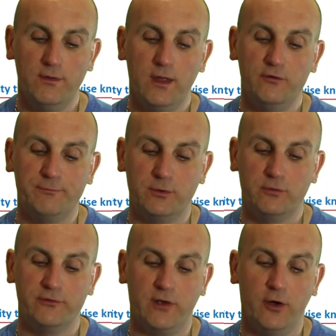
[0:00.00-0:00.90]
of those
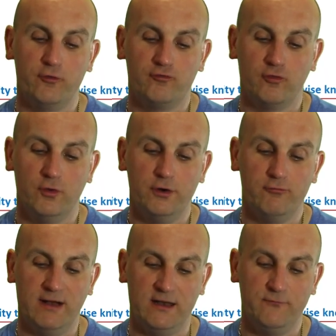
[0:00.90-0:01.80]
balls are drawn at
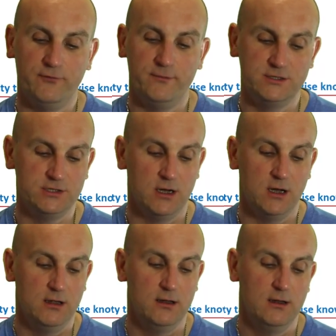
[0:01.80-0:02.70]
random from the
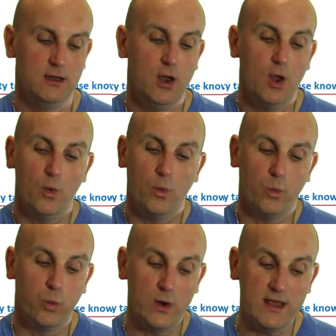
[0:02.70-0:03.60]
jar
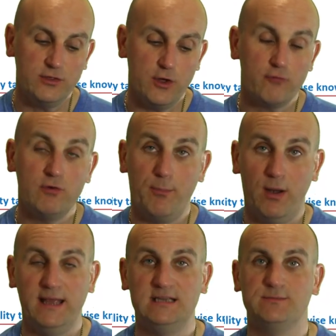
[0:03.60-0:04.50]
with
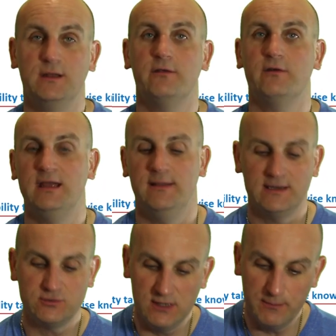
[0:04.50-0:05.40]
replacements. Again,
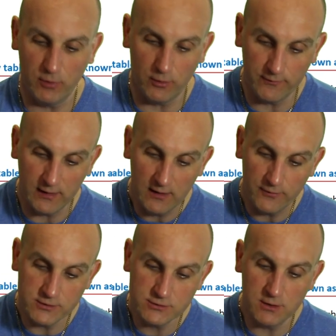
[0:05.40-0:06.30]
that's really important.
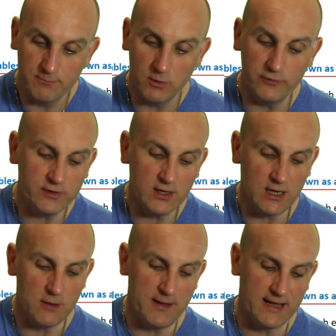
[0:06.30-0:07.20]
The, the balls are going to
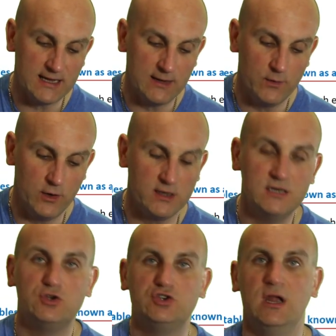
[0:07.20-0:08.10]
go back in. We're not going
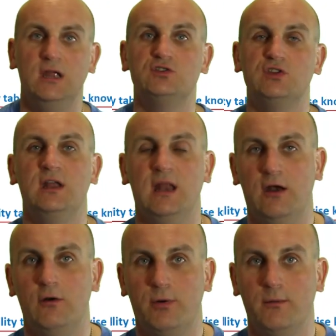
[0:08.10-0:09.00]
to change the
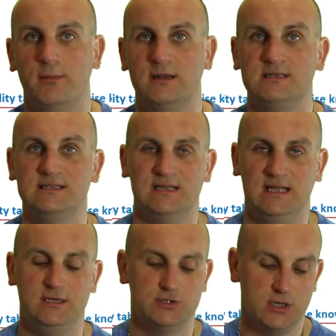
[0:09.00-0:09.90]
inherent probabilities
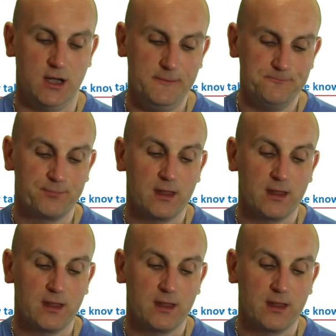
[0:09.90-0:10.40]
each time.